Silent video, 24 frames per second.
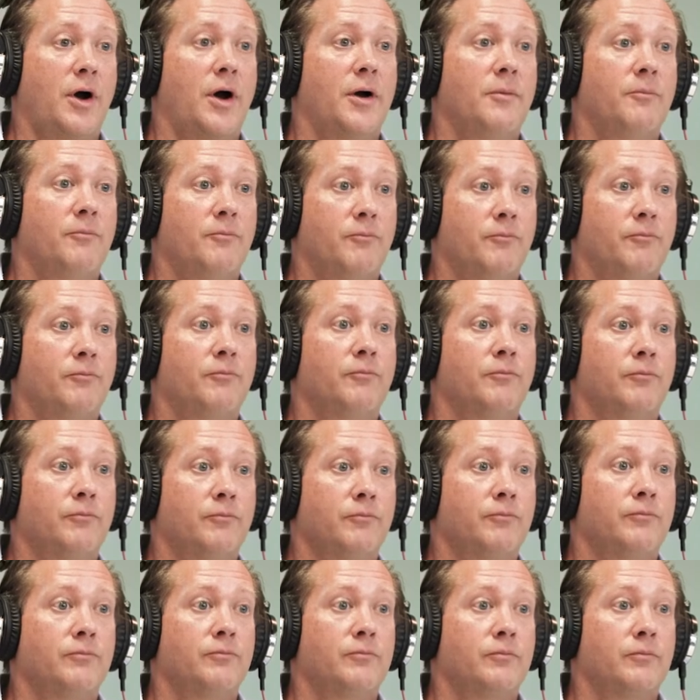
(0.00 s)
okay. it
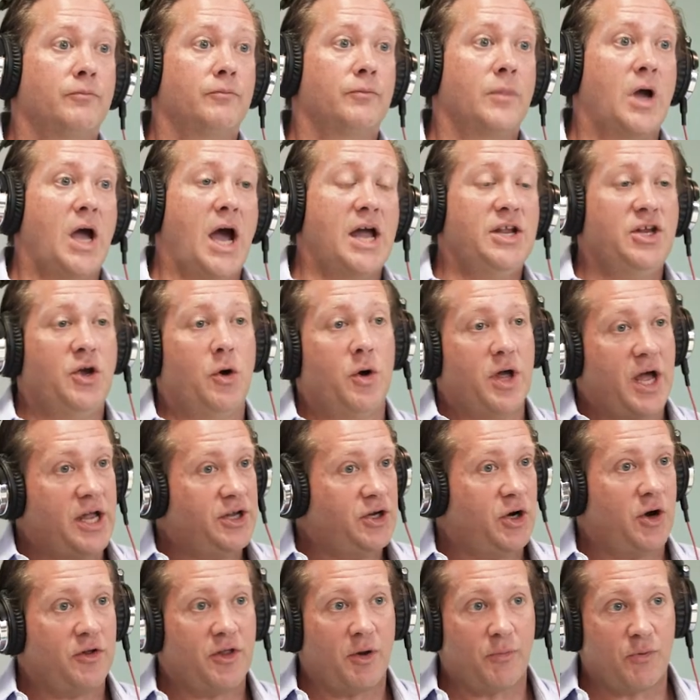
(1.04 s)
and so and you and
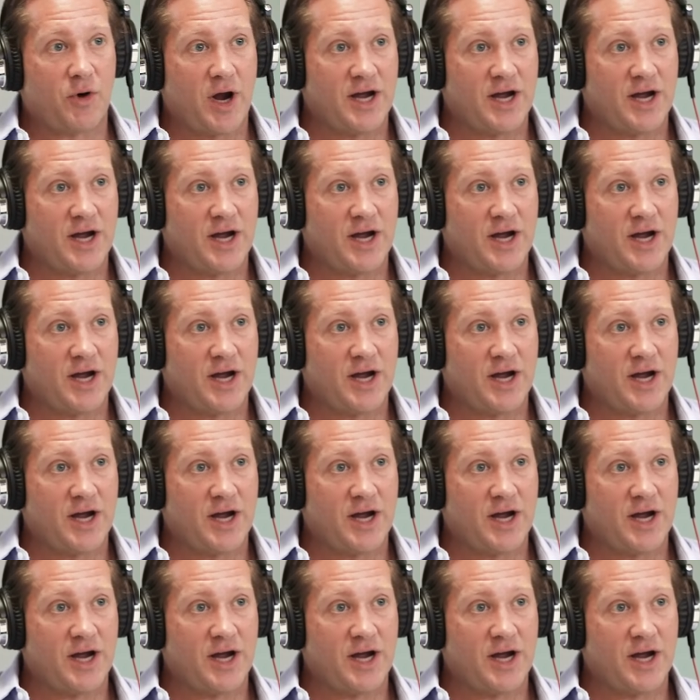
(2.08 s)
you're annually, the